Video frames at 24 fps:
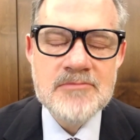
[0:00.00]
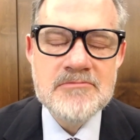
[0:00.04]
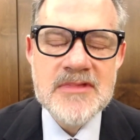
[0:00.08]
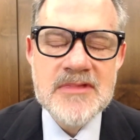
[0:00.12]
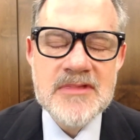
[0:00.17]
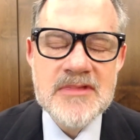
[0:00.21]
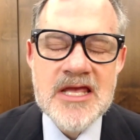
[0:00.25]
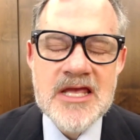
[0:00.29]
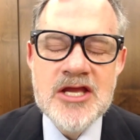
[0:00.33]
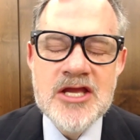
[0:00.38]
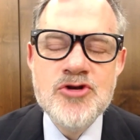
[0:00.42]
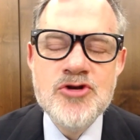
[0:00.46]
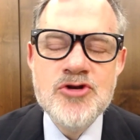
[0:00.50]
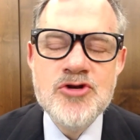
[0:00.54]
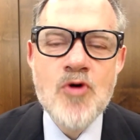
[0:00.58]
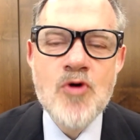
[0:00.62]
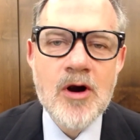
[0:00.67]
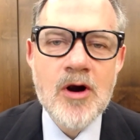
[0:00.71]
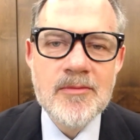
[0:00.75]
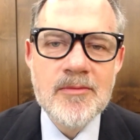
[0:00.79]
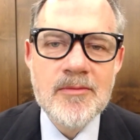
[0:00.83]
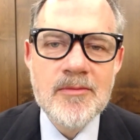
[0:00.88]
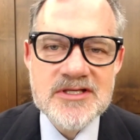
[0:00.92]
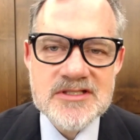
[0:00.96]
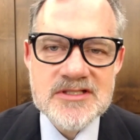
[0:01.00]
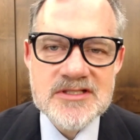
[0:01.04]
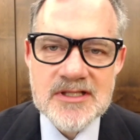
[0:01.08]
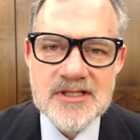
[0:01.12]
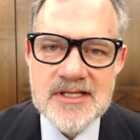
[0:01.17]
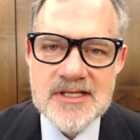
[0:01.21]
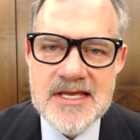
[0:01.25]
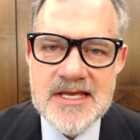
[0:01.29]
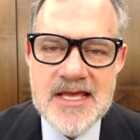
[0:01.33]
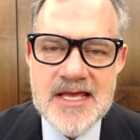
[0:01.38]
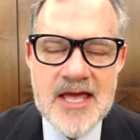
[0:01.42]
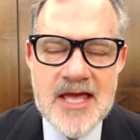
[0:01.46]

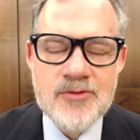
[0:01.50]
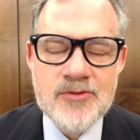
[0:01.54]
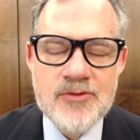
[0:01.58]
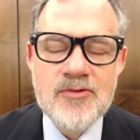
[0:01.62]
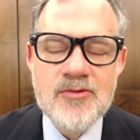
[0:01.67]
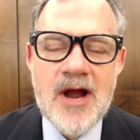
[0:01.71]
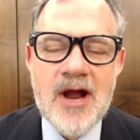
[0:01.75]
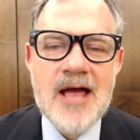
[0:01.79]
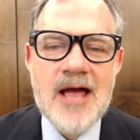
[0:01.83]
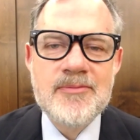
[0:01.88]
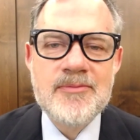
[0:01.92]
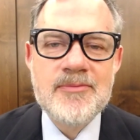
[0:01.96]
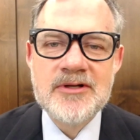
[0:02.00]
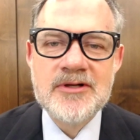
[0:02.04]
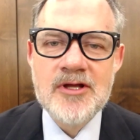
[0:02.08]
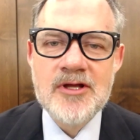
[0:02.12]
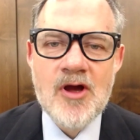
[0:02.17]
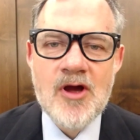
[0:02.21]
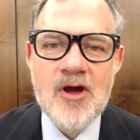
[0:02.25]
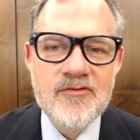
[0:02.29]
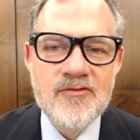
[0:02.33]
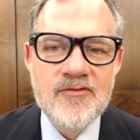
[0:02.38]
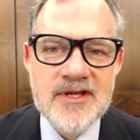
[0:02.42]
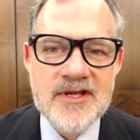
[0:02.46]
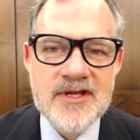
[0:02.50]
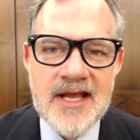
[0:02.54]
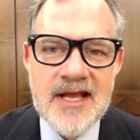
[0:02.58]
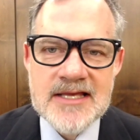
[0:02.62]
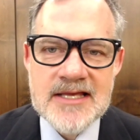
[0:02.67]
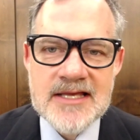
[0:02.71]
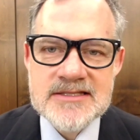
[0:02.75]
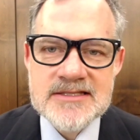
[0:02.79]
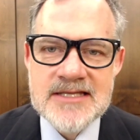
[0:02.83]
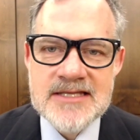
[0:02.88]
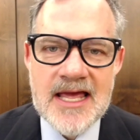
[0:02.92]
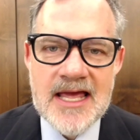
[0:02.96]
enormously and rapidly over the
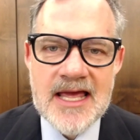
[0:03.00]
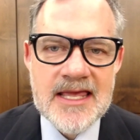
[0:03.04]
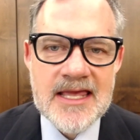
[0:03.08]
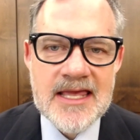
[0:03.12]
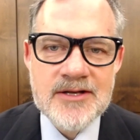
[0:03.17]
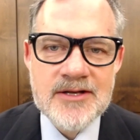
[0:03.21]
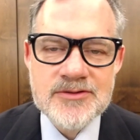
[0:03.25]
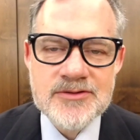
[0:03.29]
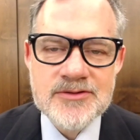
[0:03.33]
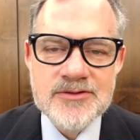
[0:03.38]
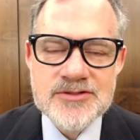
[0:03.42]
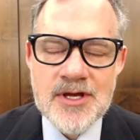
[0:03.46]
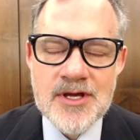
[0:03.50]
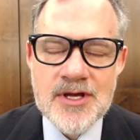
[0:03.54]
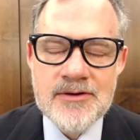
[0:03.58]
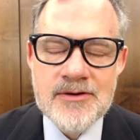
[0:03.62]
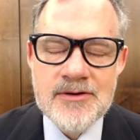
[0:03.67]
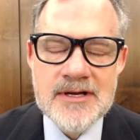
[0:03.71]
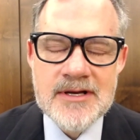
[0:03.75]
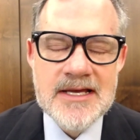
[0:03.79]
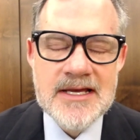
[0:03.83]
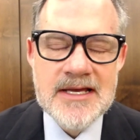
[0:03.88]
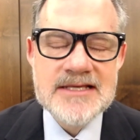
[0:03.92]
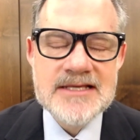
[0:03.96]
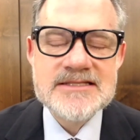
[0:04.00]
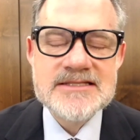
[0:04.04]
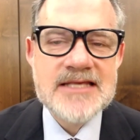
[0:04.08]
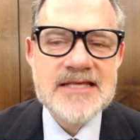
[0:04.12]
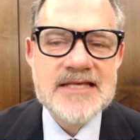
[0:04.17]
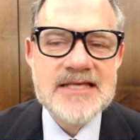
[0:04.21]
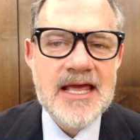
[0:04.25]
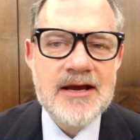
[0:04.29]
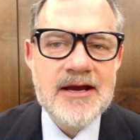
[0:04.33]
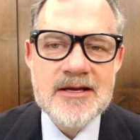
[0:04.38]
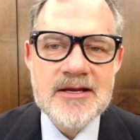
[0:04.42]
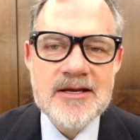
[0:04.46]
next decade or so.
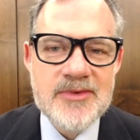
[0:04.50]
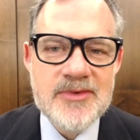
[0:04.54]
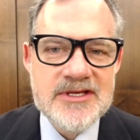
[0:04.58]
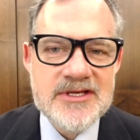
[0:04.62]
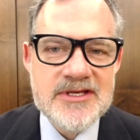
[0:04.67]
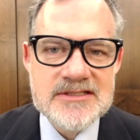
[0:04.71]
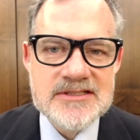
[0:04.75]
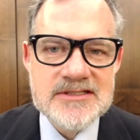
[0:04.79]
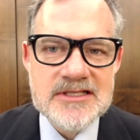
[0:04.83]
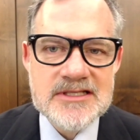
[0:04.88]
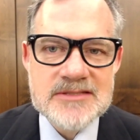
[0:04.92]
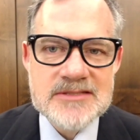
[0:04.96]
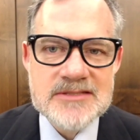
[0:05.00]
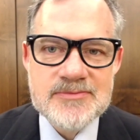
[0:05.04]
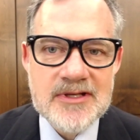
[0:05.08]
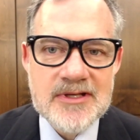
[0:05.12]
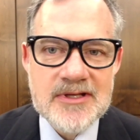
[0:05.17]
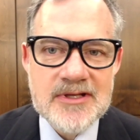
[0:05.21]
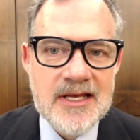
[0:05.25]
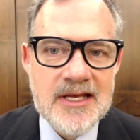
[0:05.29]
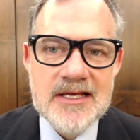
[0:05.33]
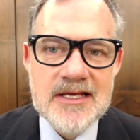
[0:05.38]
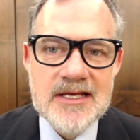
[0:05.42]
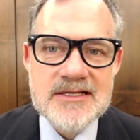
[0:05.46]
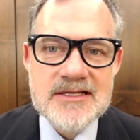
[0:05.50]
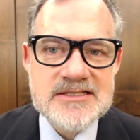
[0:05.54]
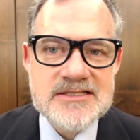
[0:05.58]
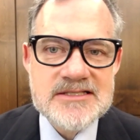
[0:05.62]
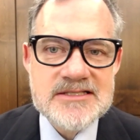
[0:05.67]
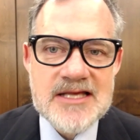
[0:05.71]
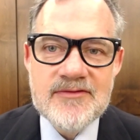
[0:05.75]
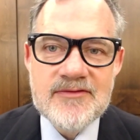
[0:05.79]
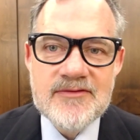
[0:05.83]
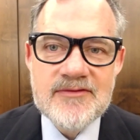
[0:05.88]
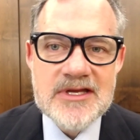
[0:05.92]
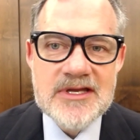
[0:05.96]
Scary business, but
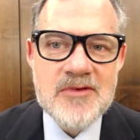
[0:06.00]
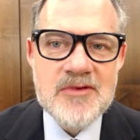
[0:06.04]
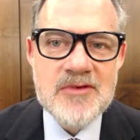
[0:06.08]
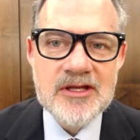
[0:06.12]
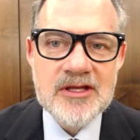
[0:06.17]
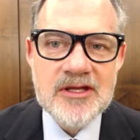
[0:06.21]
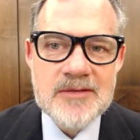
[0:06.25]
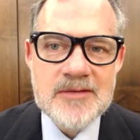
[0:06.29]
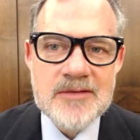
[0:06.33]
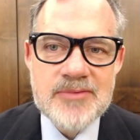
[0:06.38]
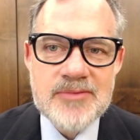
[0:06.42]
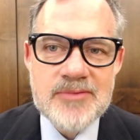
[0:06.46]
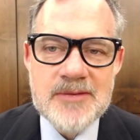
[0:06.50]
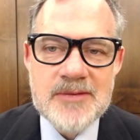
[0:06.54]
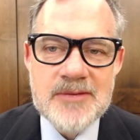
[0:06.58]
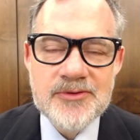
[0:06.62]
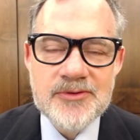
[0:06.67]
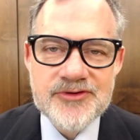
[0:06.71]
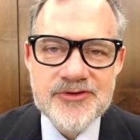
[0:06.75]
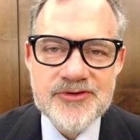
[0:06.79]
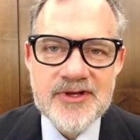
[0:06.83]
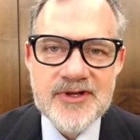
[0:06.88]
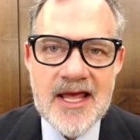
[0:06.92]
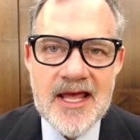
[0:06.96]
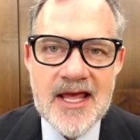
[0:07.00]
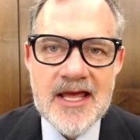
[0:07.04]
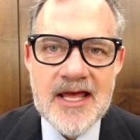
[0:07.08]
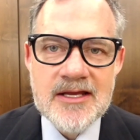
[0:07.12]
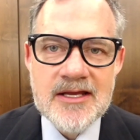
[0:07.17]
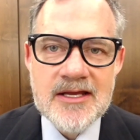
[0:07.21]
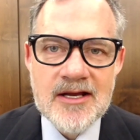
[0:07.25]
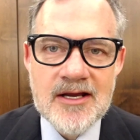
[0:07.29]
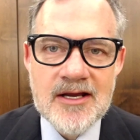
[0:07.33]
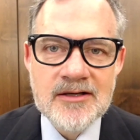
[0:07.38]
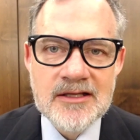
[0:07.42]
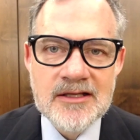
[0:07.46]
70 million people
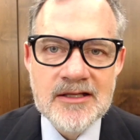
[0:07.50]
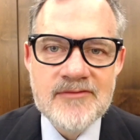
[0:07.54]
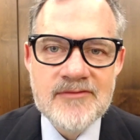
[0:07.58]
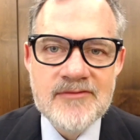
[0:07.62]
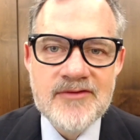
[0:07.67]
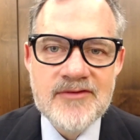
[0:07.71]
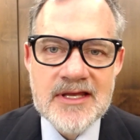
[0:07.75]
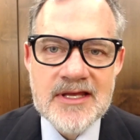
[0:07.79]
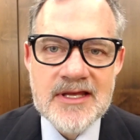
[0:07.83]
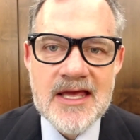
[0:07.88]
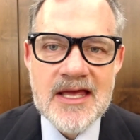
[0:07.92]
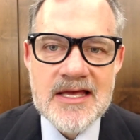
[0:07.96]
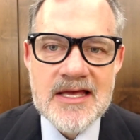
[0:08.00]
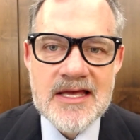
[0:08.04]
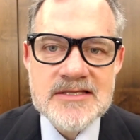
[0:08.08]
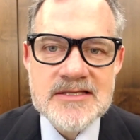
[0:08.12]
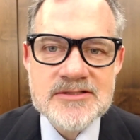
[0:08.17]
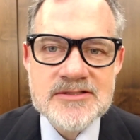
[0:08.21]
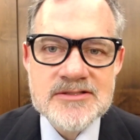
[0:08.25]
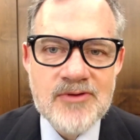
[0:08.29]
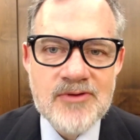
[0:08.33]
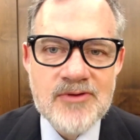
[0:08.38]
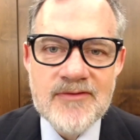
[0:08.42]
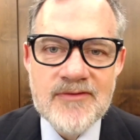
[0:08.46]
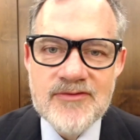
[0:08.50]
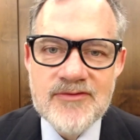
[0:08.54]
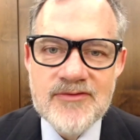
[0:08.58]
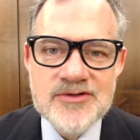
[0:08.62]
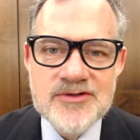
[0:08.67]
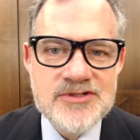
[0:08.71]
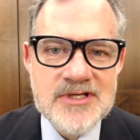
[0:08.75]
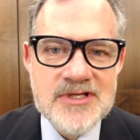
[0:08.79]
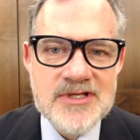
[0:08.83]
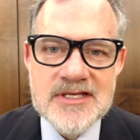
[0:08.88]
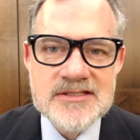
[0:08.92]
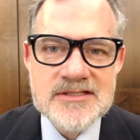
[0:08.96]
today living as
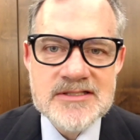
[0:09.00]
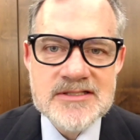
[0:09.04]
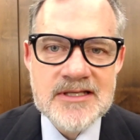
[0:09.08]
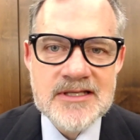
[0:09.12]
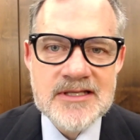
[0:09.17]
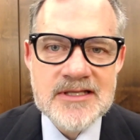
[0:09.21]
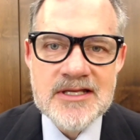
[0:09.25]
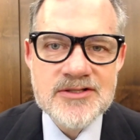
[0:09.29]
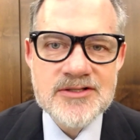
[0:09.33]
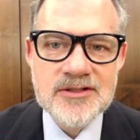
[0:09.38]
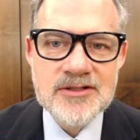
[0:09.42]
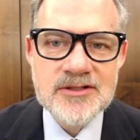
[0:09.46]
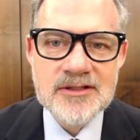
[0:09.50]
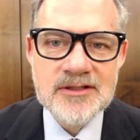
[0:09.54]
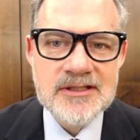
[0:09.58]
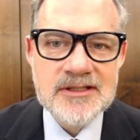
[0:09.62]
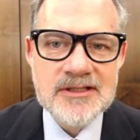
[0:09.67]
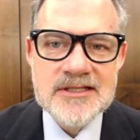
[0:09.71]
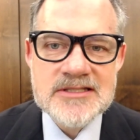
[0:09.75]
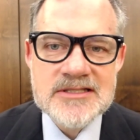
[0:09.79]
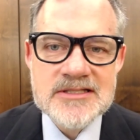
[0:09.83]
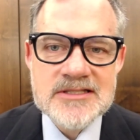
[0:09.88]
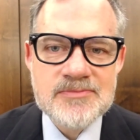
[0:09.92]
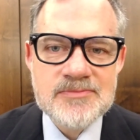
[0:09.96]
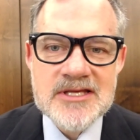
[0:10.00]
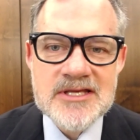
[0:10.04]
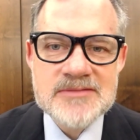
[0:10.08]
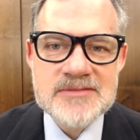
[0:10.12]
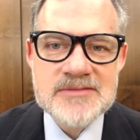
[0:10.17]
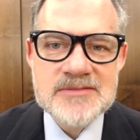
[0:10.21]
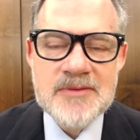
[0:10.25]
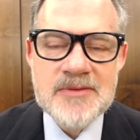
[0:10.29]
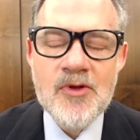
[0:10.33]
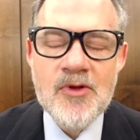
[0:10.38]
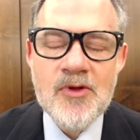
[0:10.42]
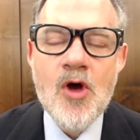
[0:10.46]
refugees and internally displaced
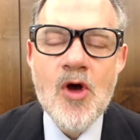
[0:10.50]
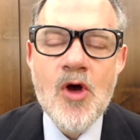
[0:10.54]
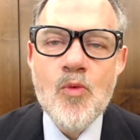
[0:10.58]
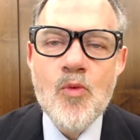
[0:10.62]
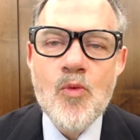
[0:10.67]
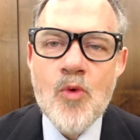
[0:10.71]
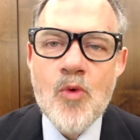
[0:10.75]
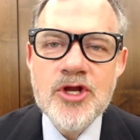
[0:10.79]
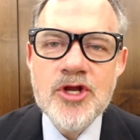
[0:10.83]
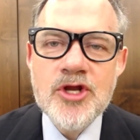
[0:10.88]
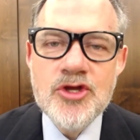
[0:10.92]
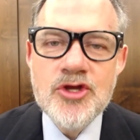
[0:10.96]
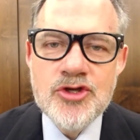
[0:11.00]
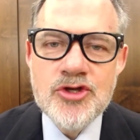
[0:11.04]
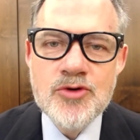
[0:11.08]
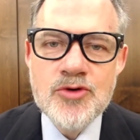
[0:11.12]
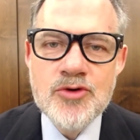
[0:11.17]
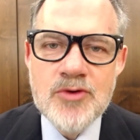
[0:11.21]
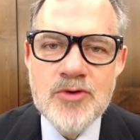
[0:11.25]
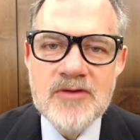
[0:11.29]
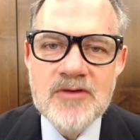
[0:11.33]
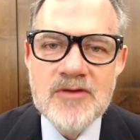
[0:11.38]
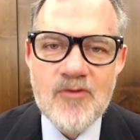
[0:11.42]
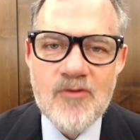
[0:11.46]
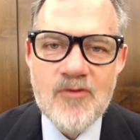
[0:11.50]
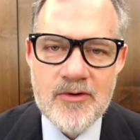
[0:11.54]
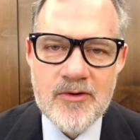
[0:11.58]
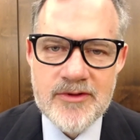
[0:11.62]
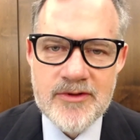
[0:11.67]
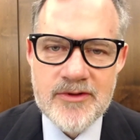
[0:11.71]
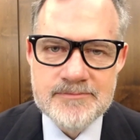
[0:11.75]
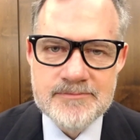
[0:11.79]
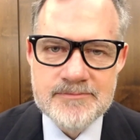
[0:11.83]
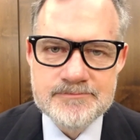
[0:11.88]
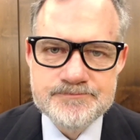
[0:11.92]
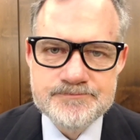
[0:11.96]
people. What are you doing for
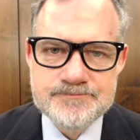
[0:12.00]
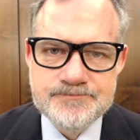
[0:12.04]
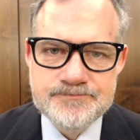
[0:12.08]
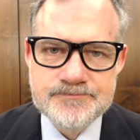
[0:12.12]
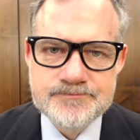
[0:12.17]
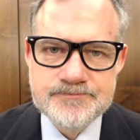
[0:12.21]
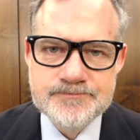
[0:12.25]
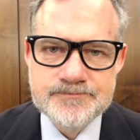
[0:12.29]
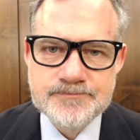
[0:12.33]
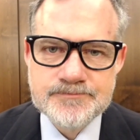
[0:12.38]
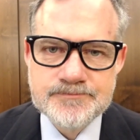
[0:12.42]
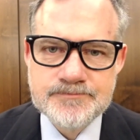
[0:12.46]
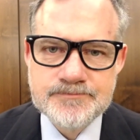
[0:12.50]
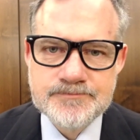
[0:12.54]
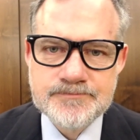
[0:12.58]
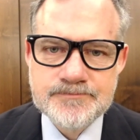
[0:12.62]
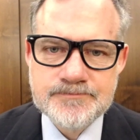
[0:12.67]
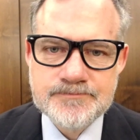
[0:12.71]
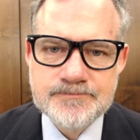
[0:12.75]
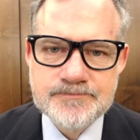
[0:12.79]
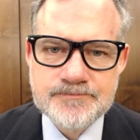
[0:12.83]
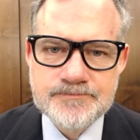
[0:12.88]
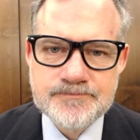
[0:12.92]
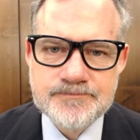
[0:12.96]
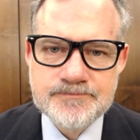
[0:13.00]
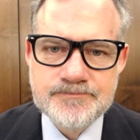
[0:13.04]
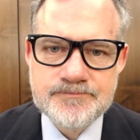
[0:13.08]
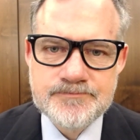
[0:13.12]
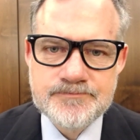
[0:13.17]
them?